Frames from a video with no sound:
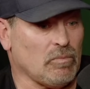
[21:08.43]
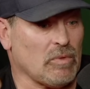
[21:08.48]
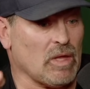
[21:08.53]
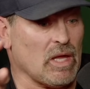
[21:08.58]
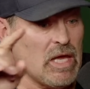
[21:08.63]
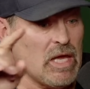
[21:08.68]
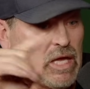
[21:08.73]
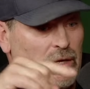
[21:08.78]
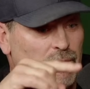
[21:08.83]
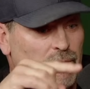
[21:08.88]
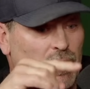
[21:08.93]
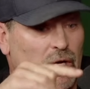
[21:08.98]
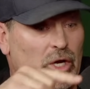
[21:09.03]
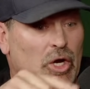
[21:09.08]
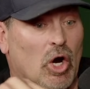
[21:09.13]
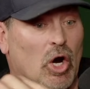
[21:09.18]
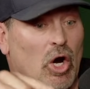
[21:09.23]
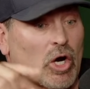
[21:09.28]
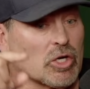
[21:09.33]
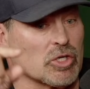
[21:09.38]
in
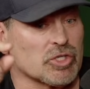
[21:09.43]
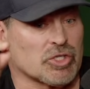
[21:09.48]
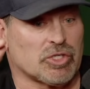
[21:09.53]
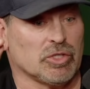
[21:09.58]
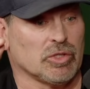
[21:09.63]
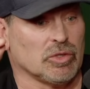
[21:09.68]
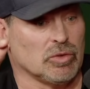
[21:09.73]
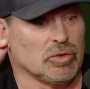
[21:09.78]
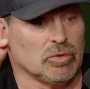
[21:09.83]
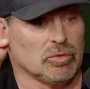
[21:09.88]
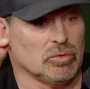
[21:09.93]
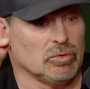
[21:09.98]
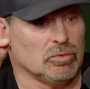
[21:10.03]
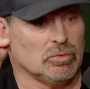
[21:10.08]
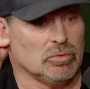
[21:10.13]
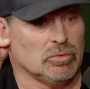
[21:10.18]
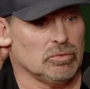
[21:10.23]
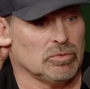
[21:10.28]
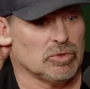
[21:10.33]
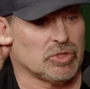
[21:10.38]
regards to
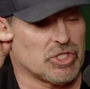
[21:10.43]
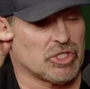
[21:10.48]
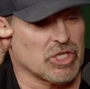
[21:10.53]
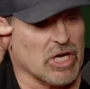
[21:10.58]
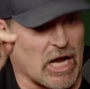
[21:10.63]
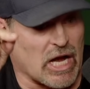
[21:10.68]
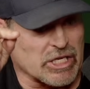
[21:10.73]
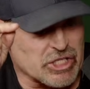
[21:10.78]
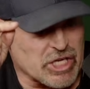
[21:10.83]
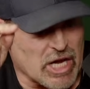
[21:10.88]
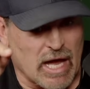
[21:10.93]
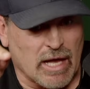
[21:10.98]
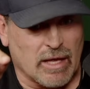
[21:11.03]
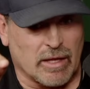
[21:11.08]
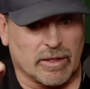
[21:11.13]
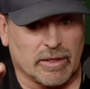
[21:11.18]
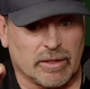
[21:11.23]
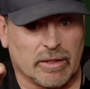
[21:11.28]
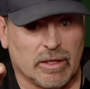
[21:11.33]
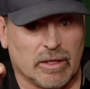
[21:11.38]
Josh
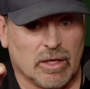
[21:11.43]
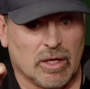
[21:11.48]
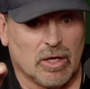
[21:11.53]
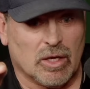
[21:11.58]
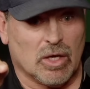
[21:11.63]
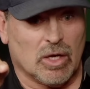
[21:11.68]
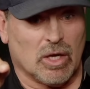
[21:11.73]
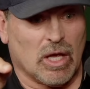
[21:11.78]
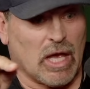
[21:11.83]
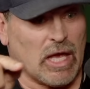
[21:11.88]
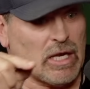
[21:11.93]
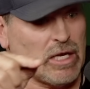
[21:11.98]
Allen, and